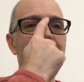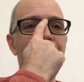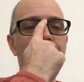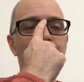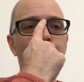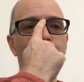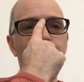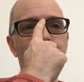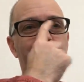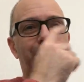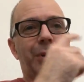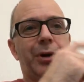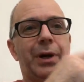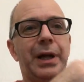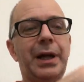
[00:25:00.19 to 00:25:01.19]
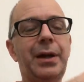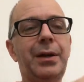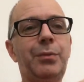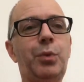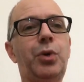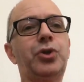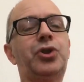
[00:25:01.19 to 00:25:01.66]
If you watch my
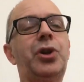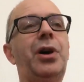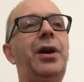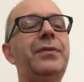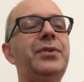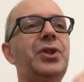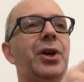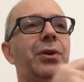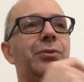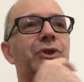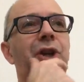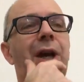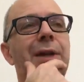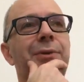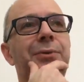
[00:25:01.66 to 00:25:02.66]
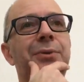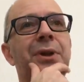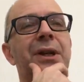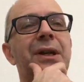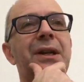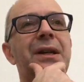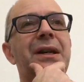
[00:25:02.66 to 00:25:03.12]
watch lifestyle channel,
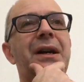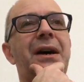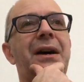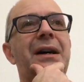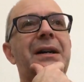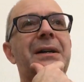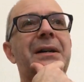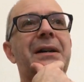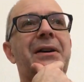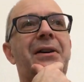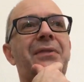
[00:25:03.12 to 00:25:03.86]
I've